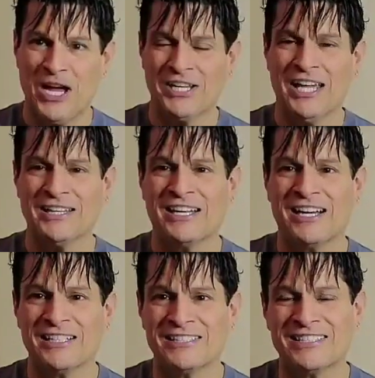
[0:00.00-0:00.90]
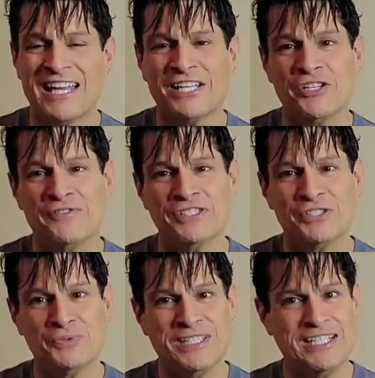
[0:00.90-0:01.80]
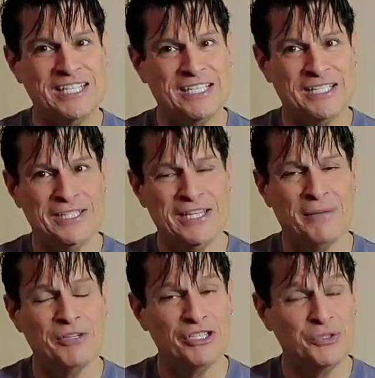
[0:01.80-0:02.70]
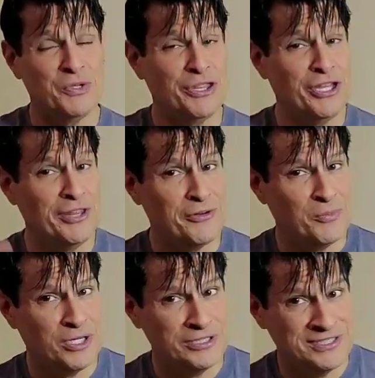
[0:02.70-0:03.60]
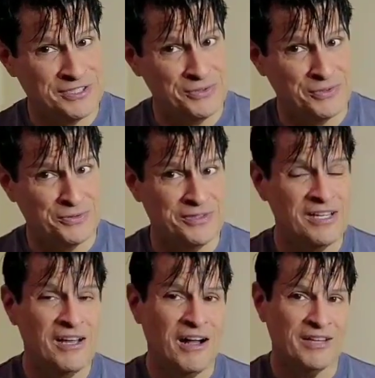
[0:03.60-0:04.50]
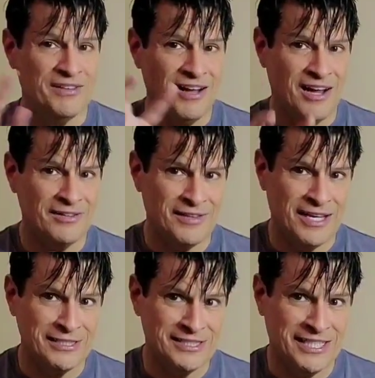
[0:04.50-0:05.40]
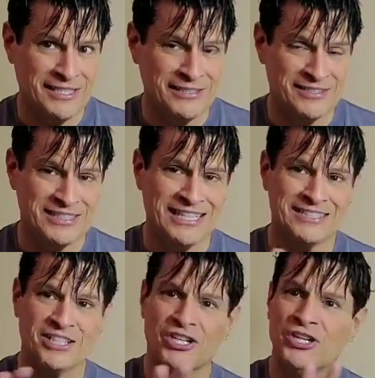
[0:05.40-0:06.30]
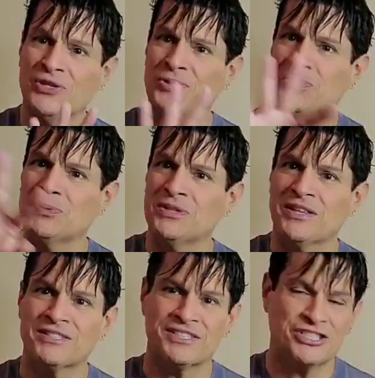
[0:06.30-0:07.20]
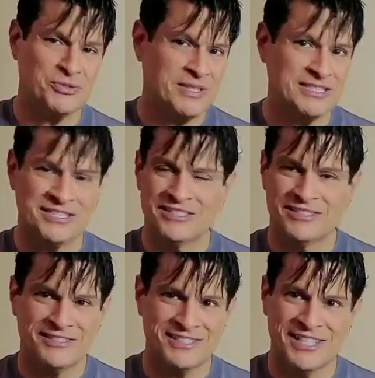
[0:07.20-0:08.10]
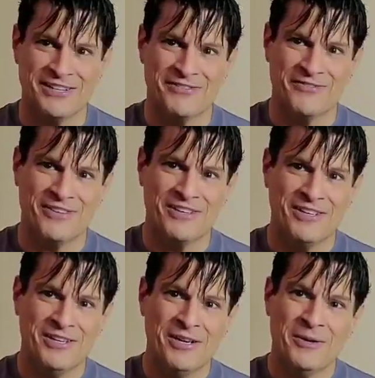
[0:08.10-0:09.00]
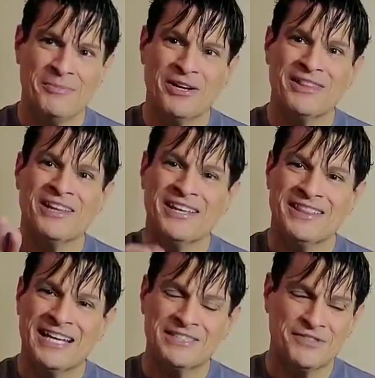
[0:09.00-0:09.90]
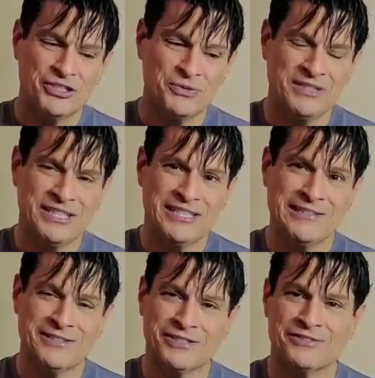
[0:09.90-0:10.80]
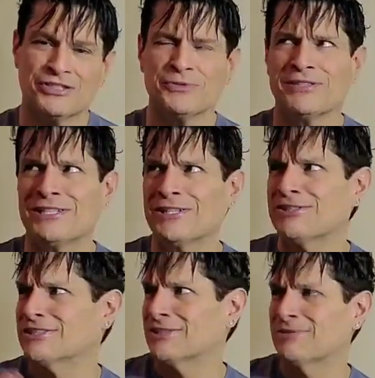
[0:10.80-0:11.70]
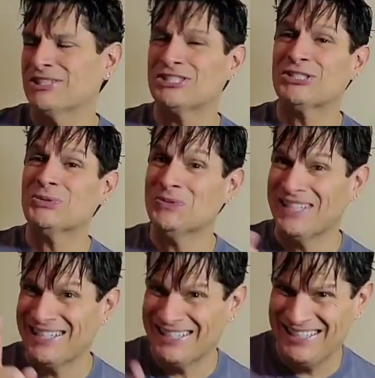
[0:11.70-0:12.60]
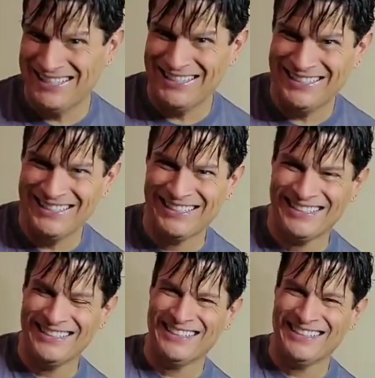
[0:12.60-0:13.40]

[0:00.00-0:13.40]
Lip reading: again, guys, thank you for tuning in. I'm going to do another one soon on online dating, because that's a whole other situation in itself. But thanks for tuning in. Listen to me. Tuning in.